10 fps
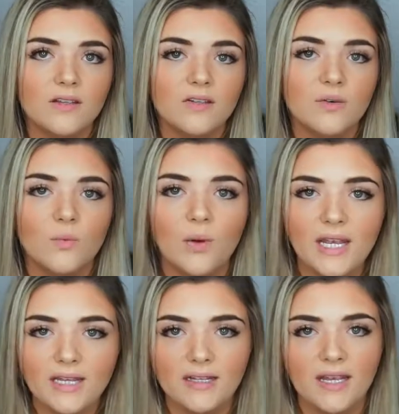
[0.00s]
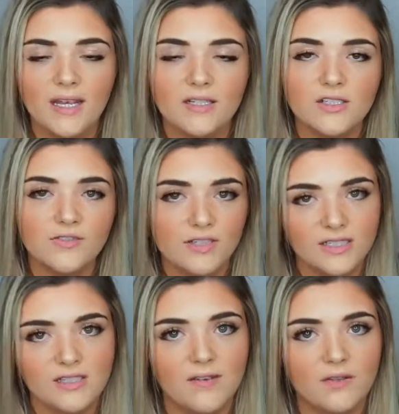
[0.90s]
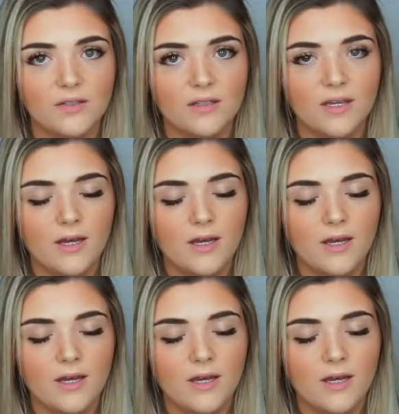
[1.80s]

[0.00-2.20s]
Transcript: your weight and your fitness level.